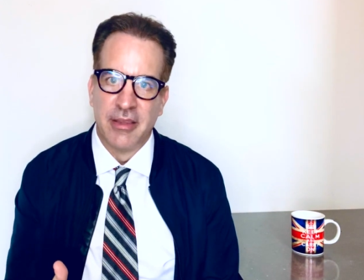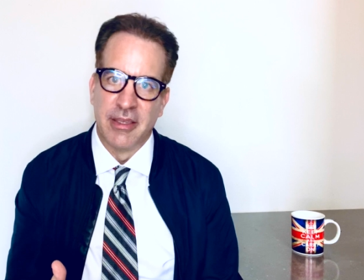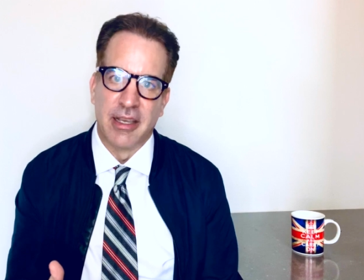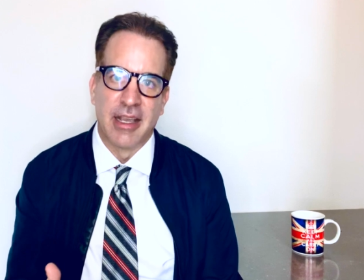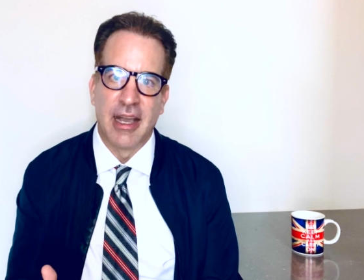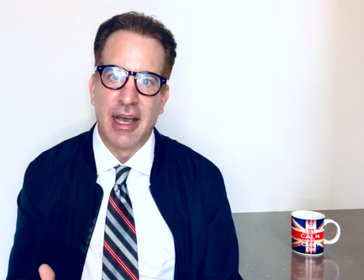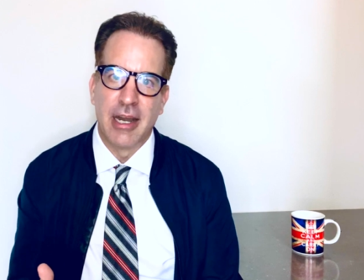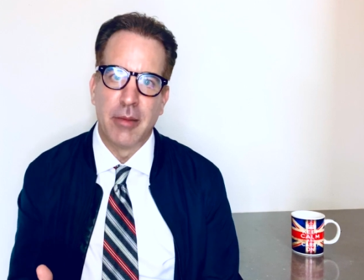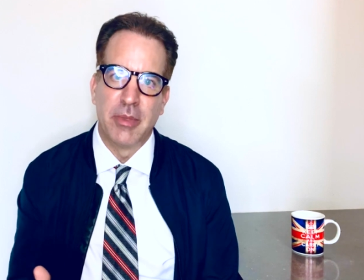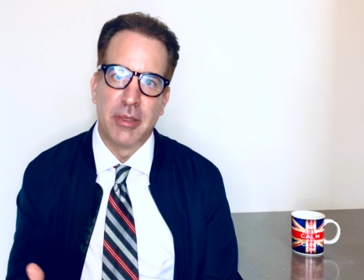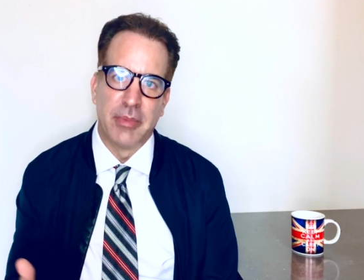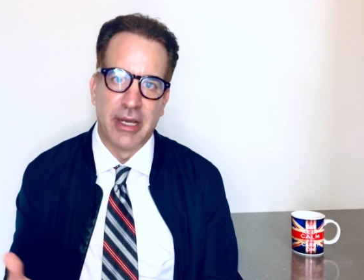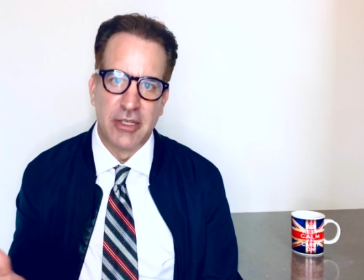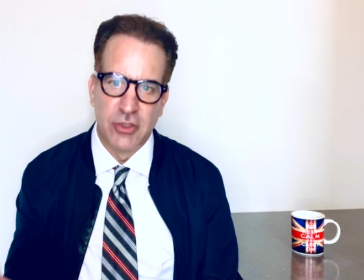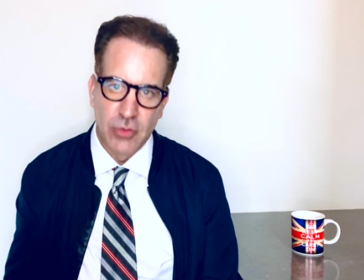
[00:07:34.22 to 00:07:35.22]
the economy
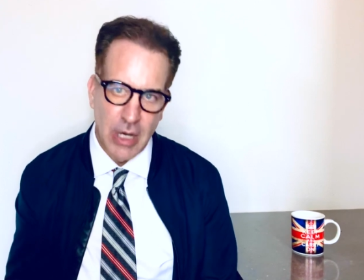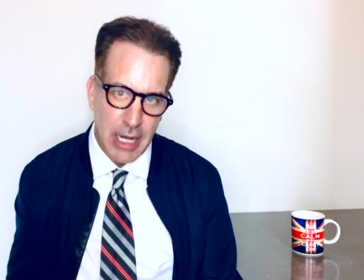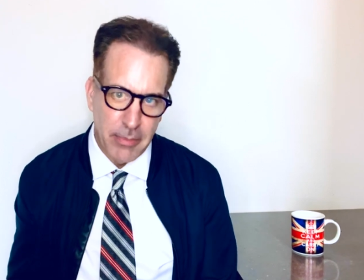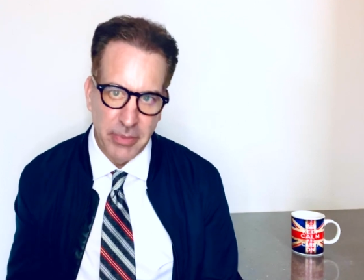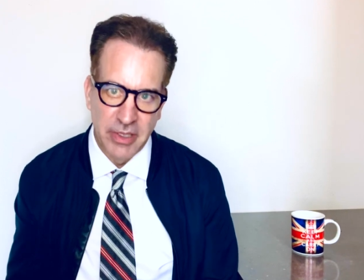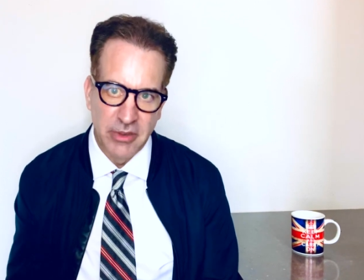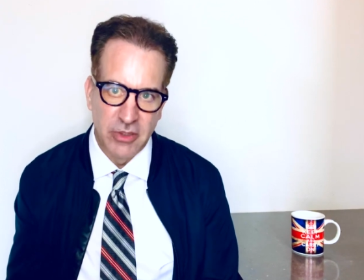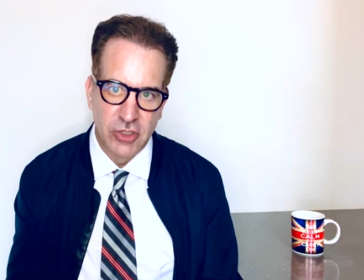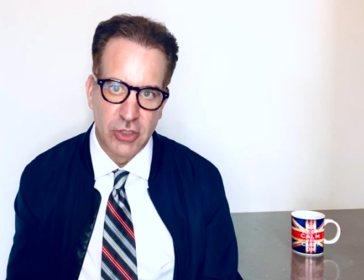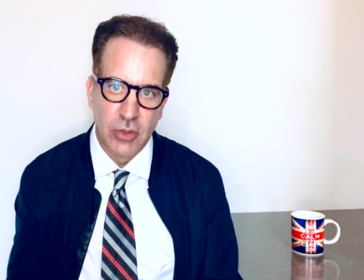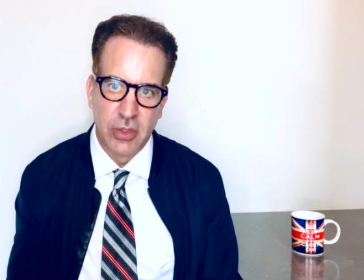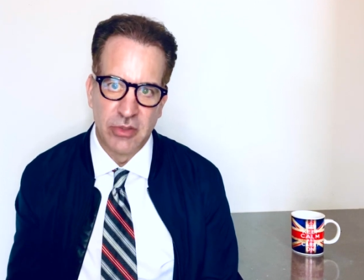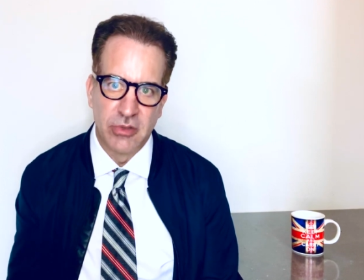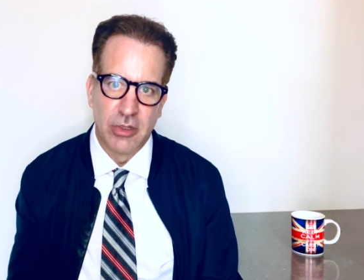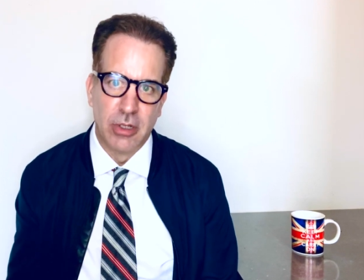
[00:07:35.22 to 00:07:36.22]
by dropping the
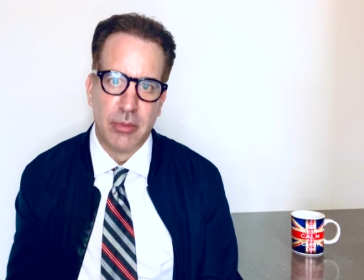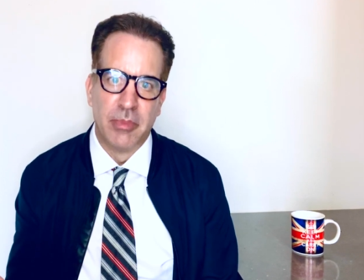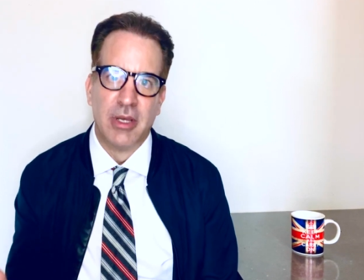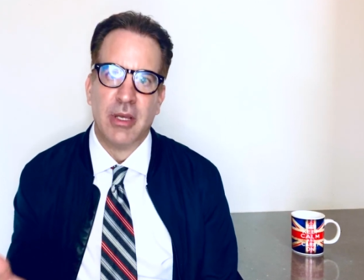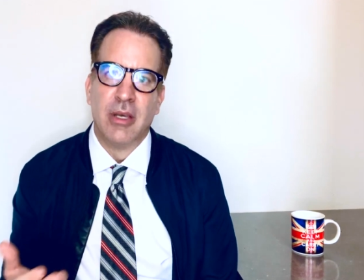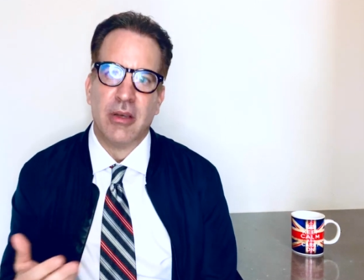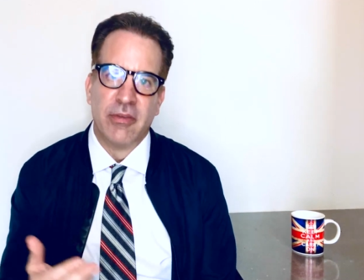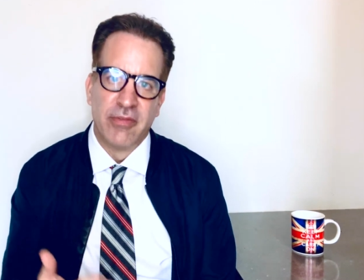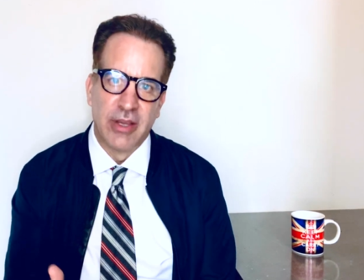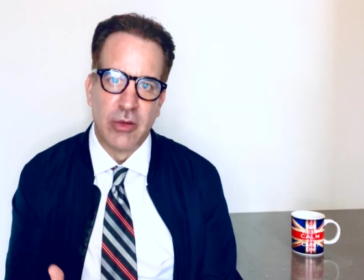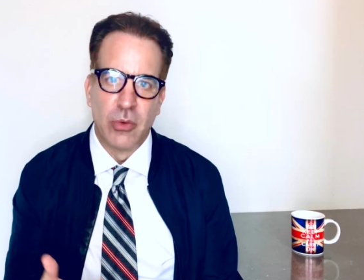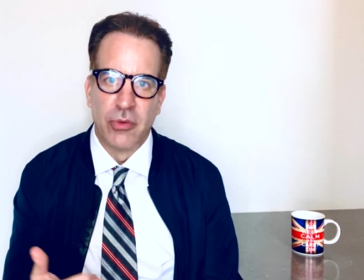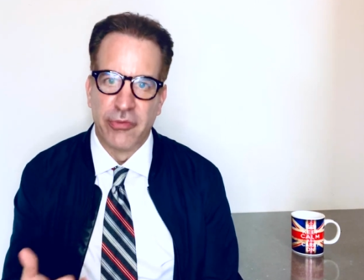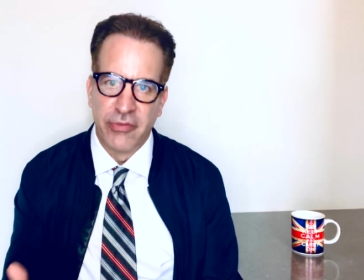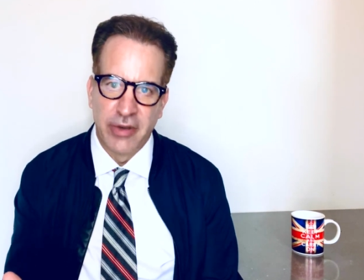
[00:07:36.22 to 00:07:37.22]
short-term
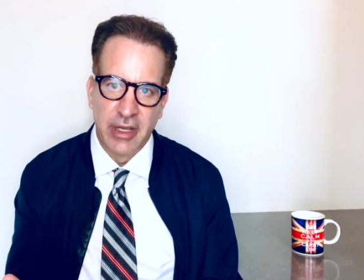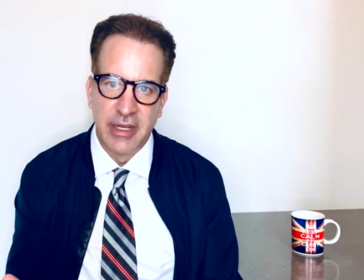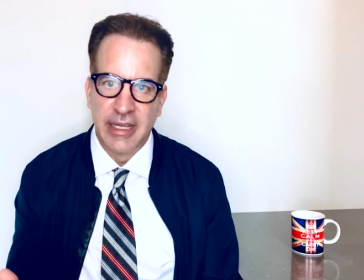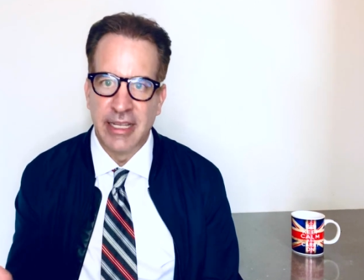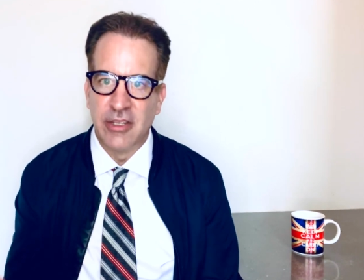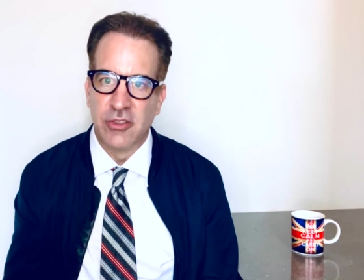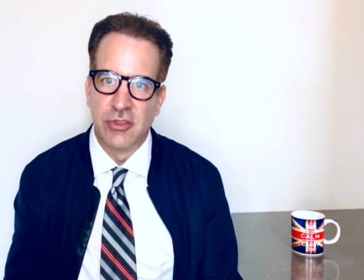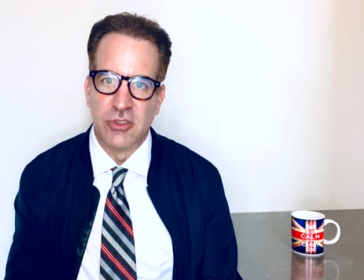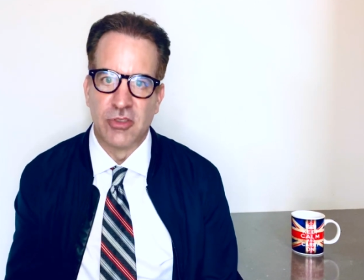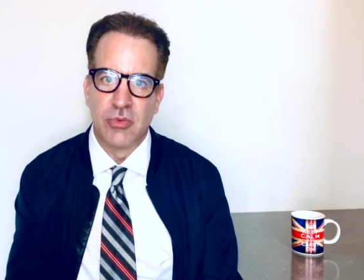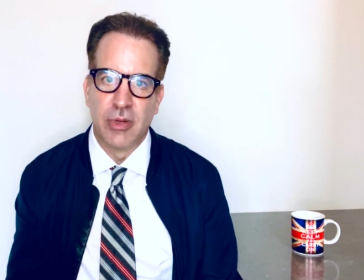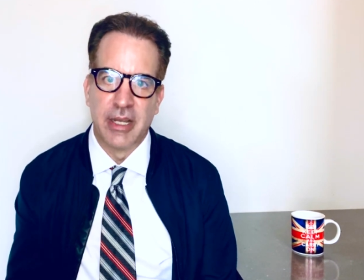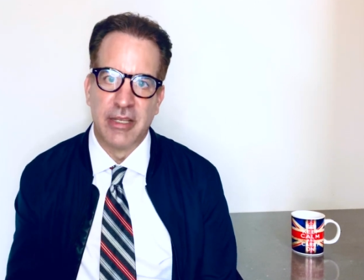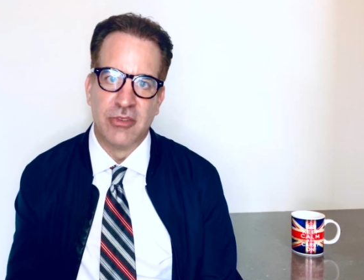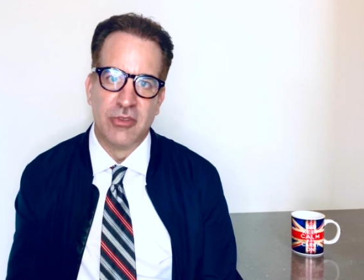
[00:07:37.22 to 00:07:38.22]
federal fund interest
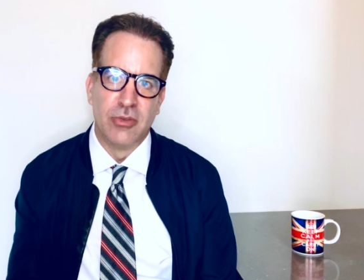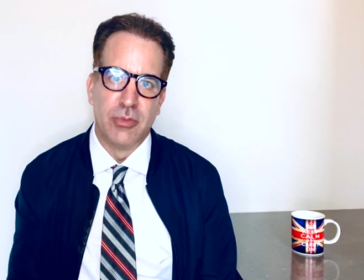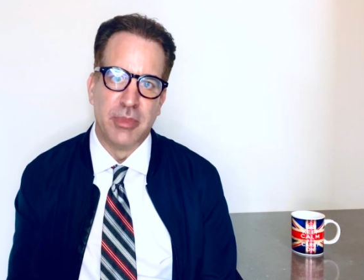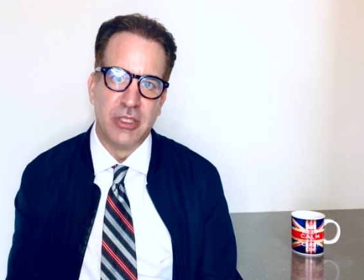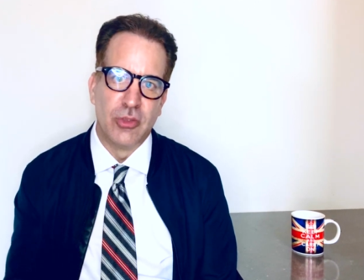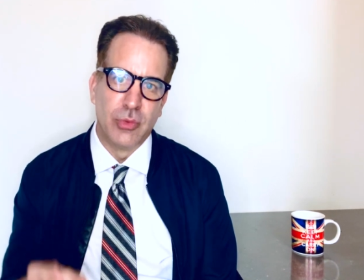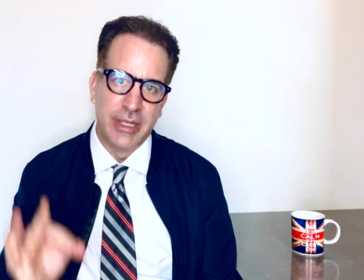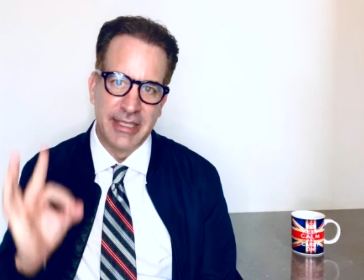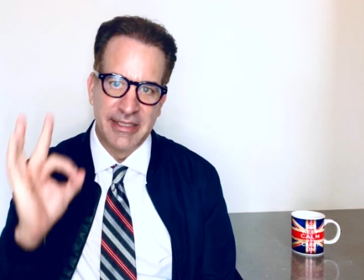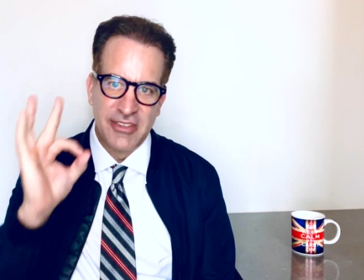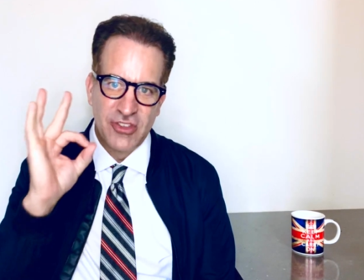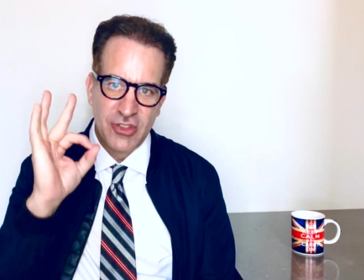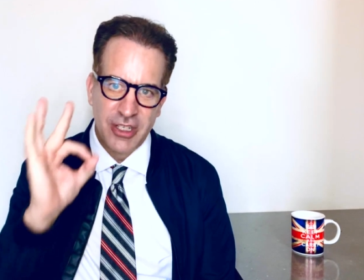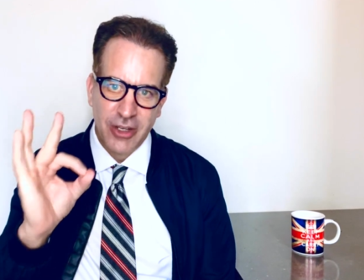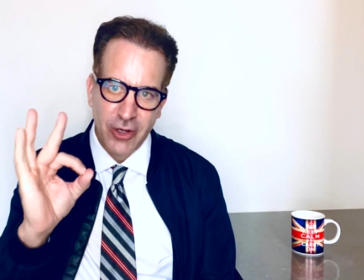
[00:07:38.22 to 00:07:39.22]
rate to between
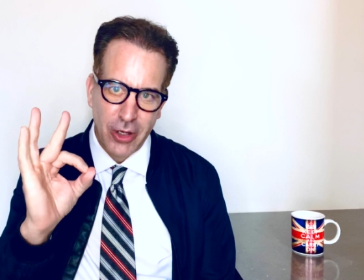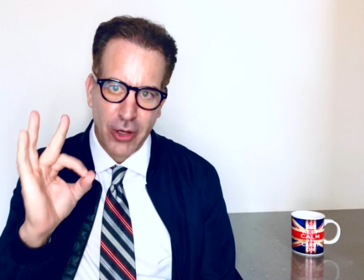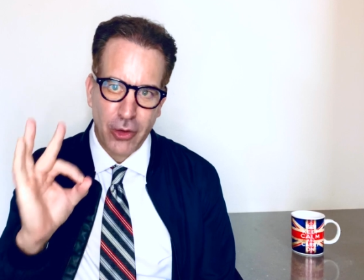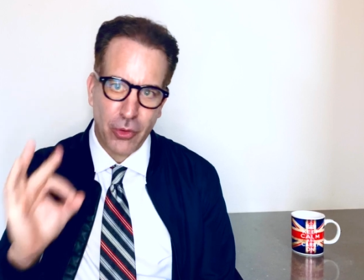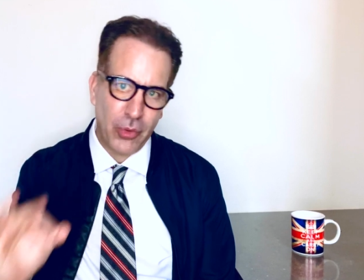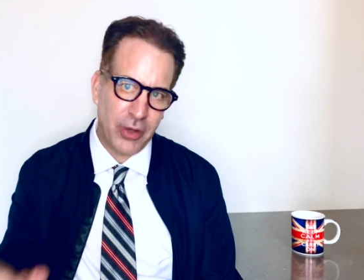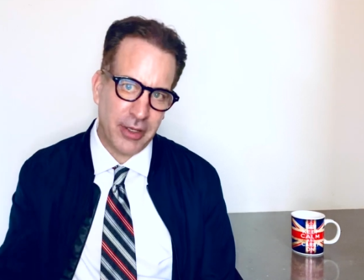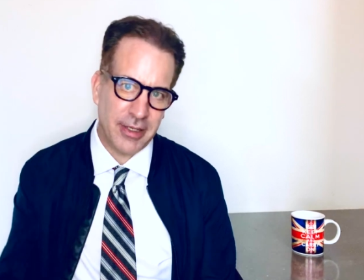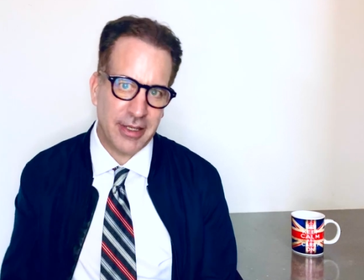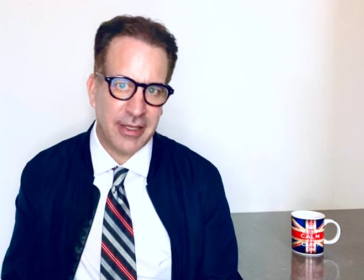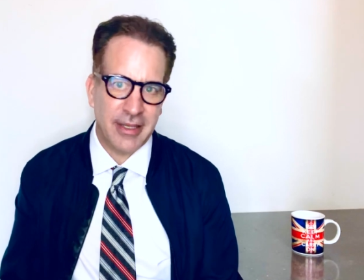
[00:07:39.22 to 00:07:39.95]
0